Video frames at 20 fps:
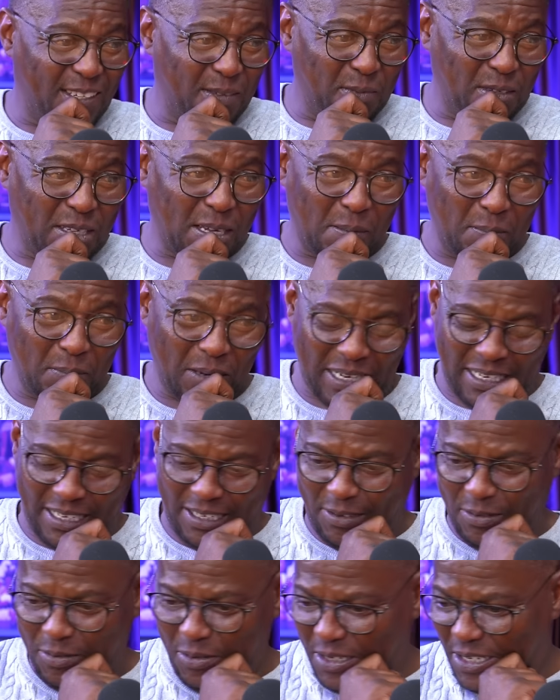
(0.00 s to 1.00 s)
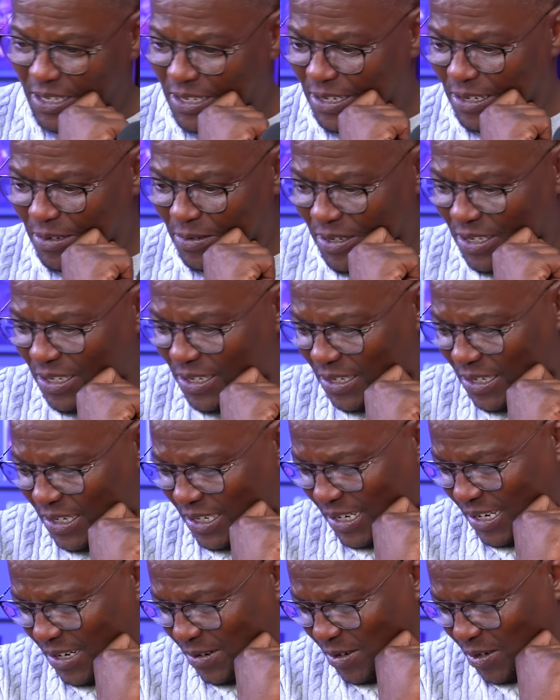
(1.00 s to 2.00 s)
Skim Sam, he was
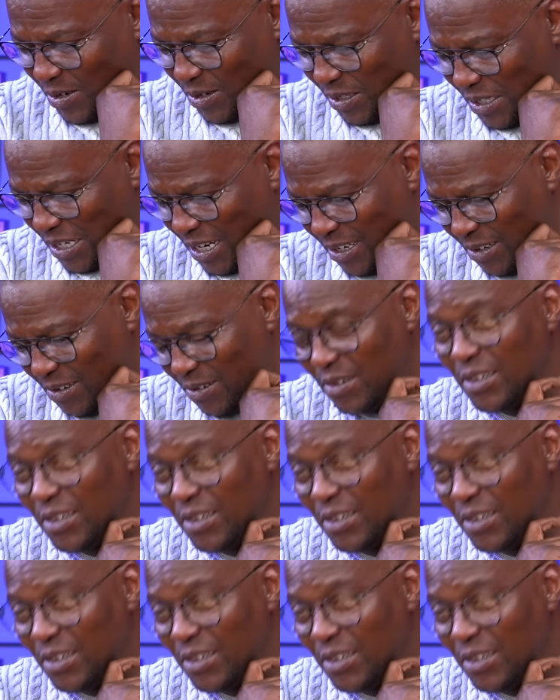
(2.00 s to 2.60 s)
just, what was that?